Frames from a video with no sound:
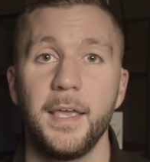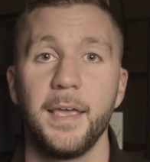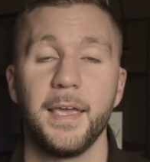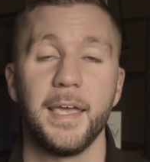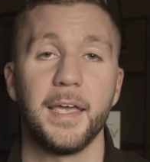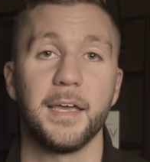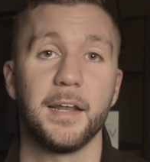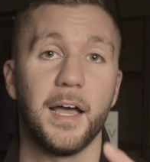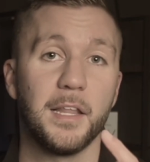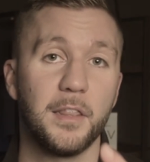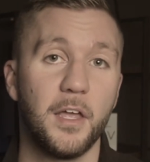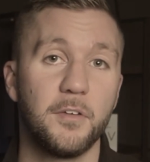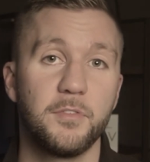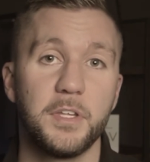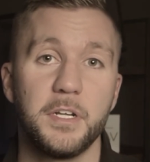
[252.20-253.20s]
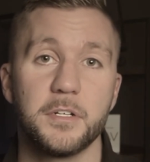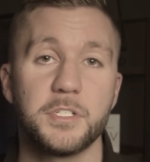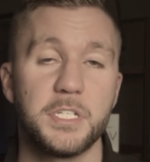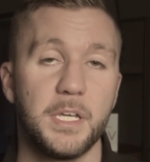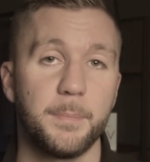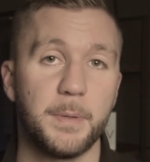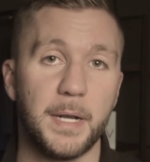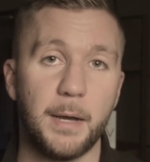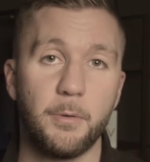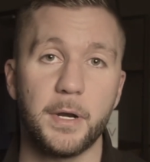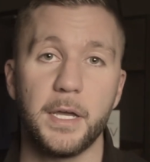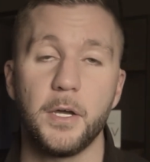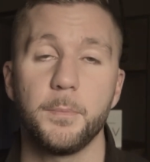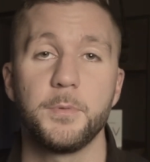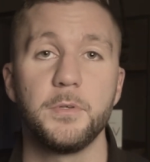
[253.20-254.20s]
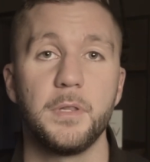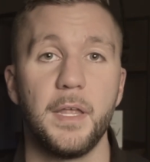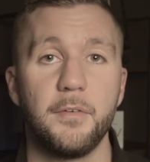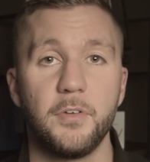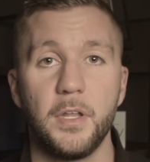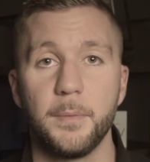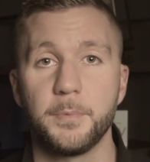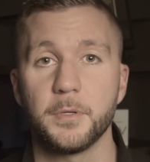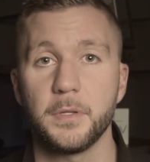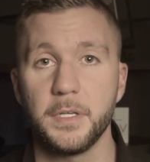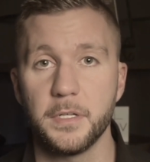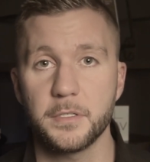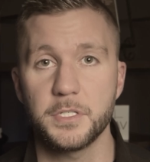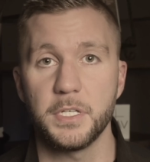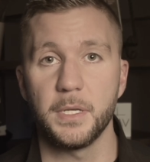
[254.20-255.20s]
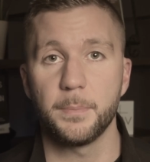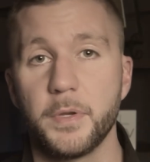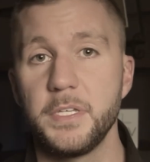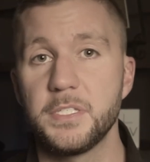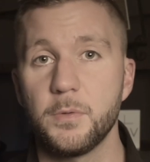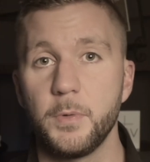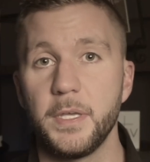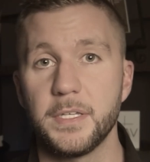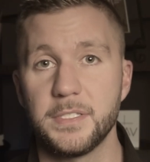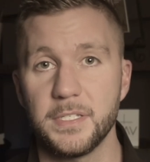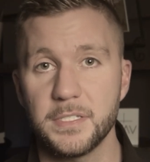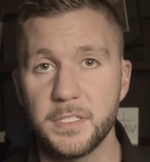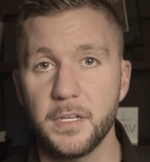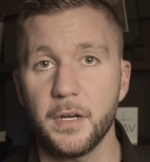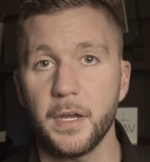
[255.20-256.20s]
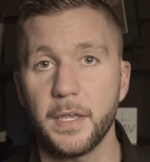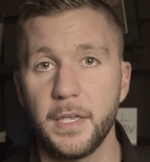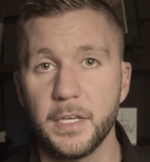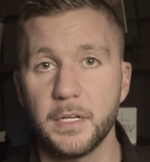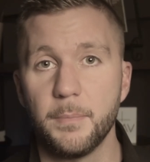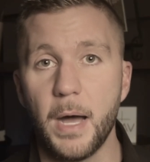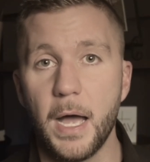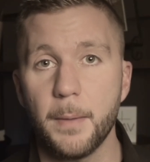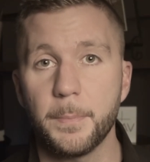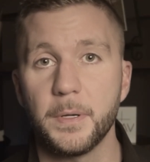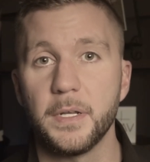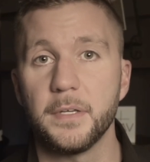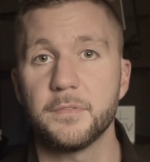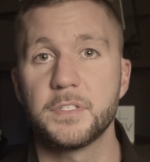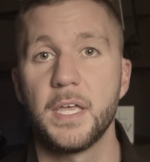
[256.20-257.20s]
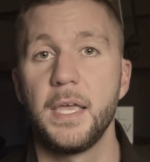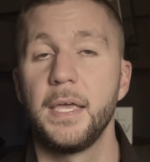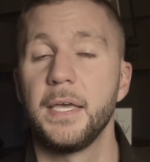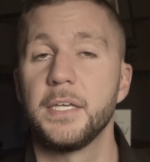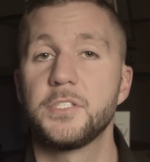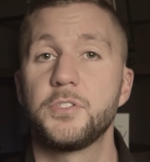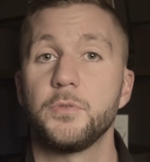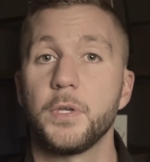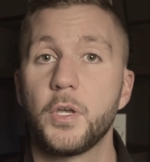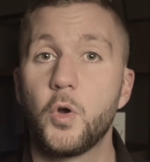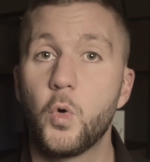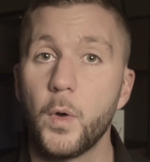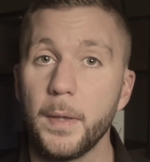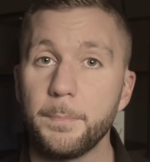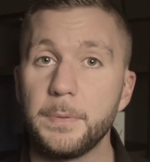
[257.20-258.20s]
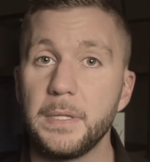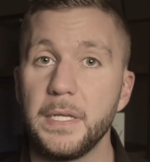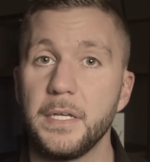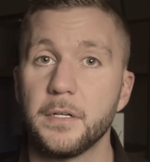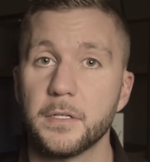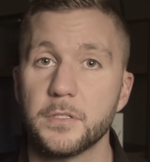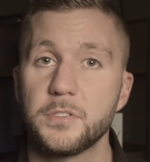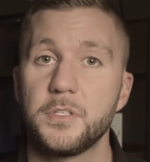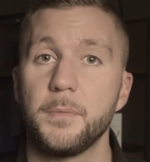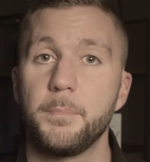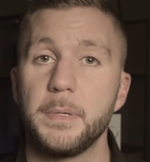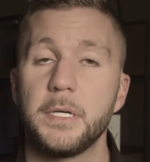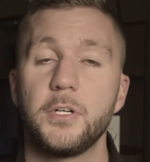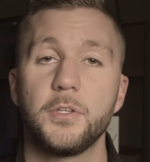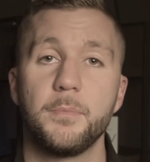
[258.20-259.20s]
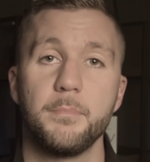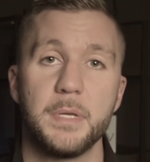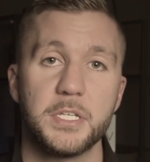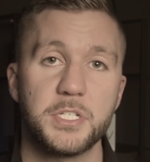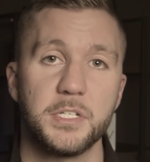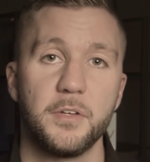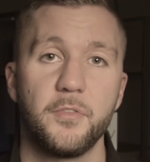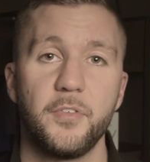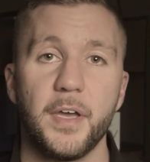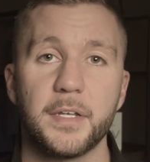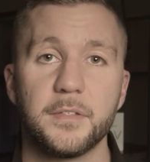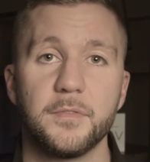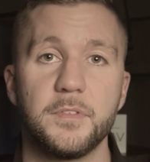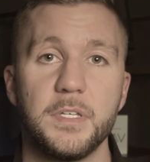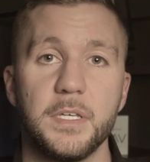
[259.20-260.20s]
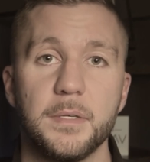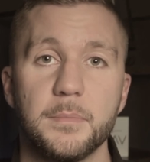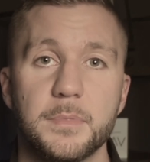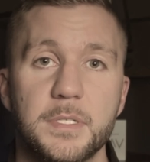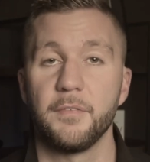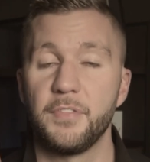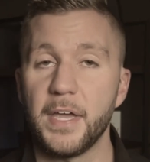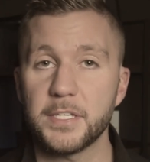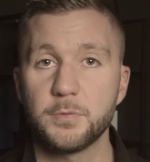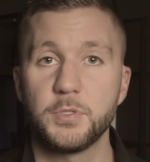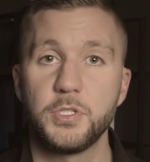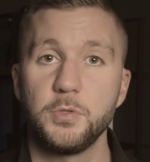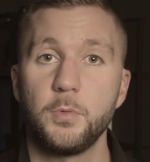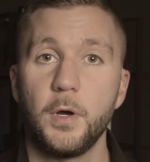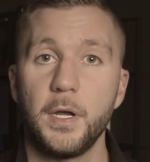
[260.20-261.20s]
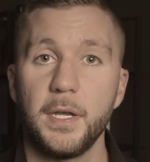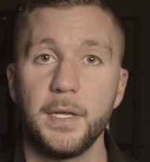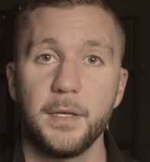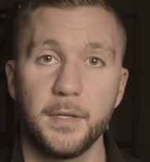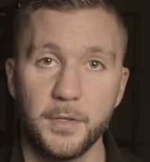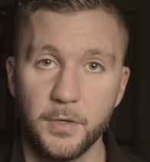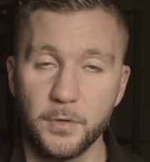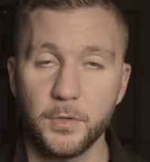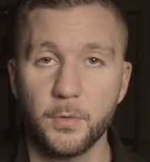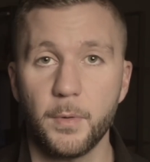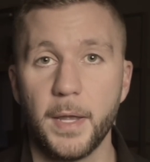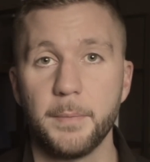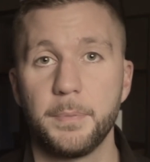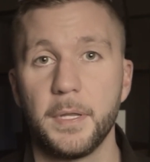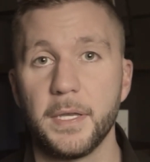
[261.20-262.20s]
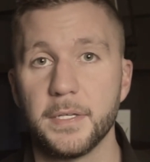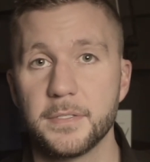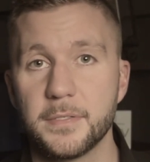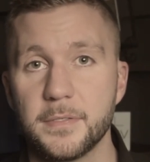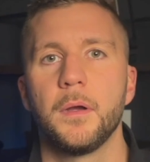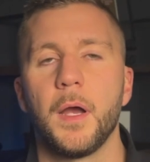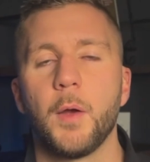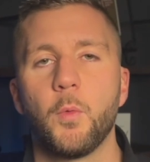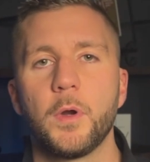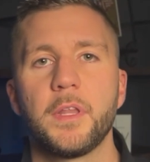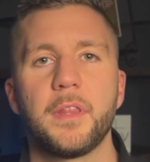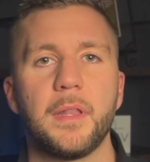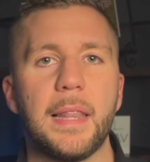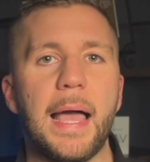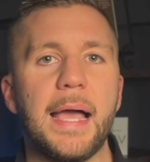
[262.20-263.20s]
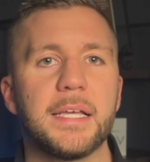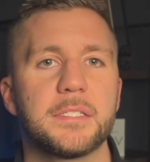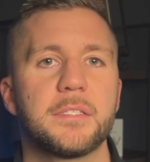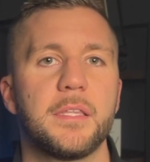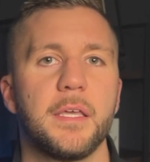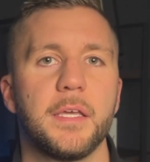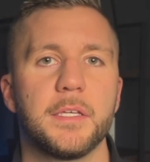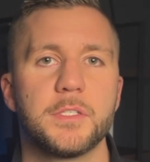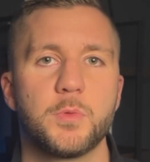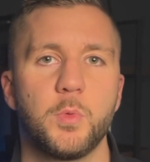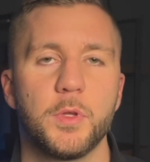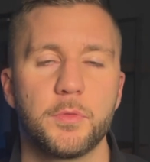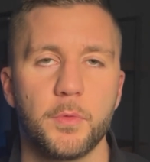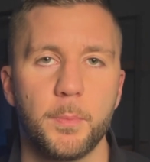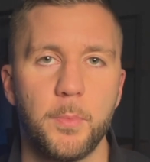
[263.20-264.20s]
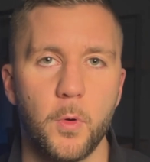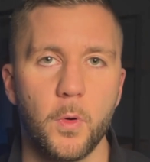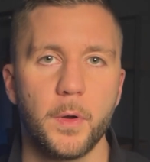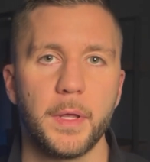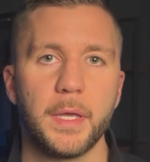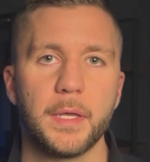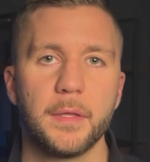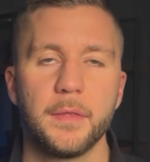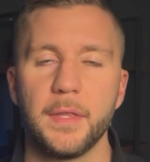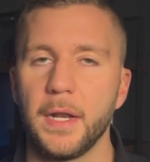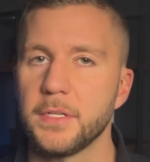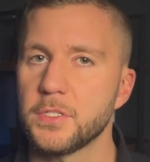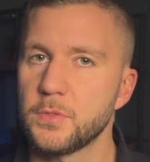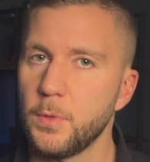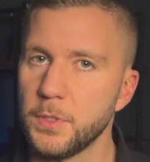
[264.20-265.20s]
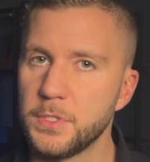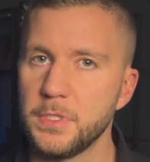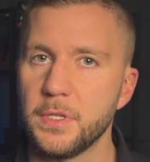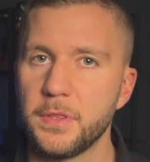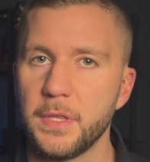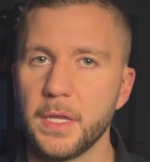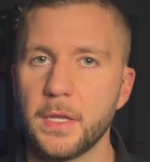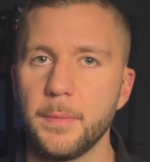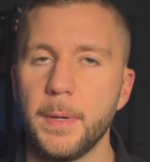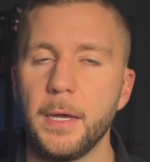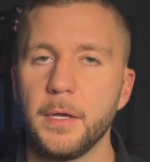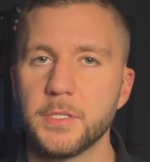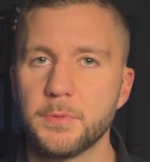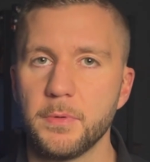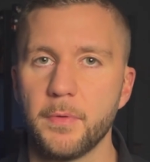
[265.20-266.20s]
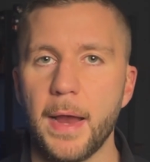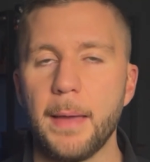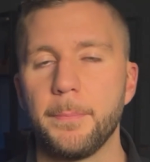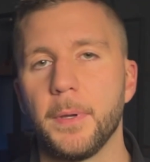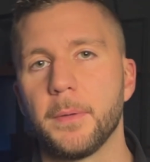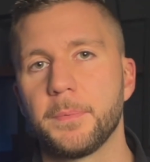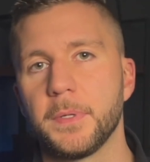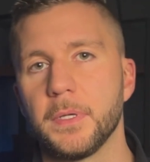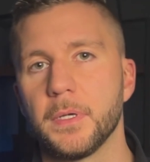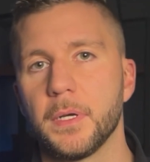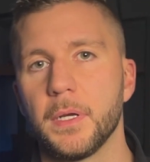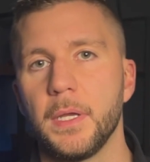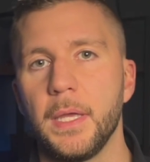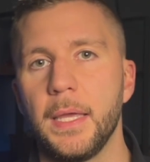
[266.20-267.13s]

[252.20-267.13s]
and I love leadership, and I want to help you level up your leadership. The reason we exist here at Kingdom Operatives is to equip leaders to build mission-effective teams. If that's what you want, you're in the right place. All right, one of the last things with reporting that I just want you to think about as we wrap up here